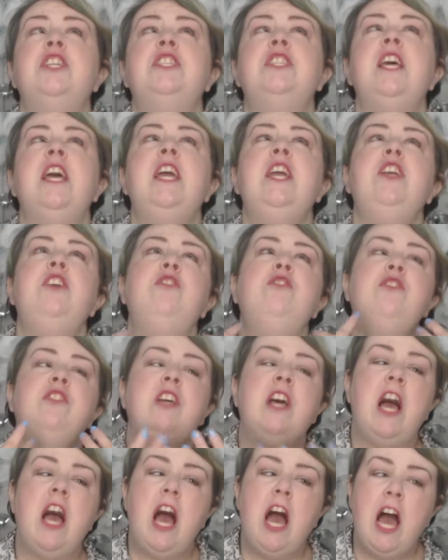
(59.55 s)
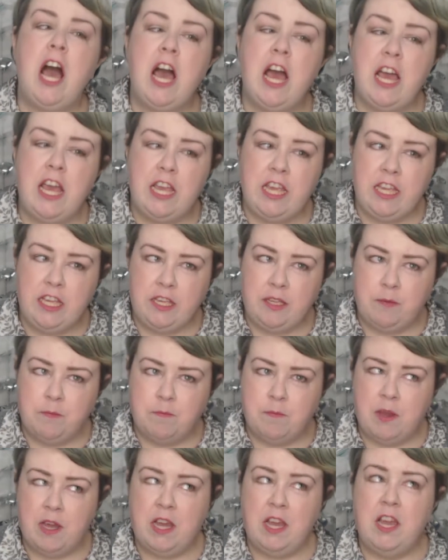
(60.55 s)
take your
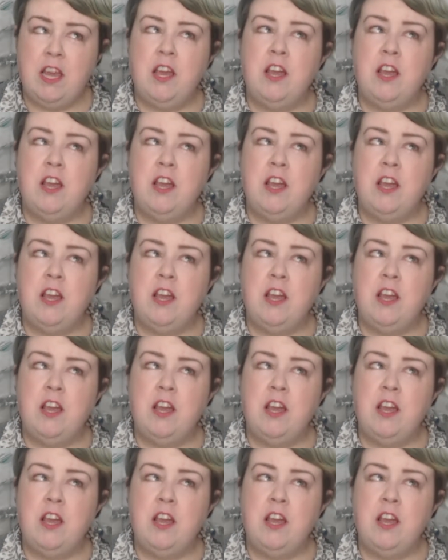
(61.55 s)
time.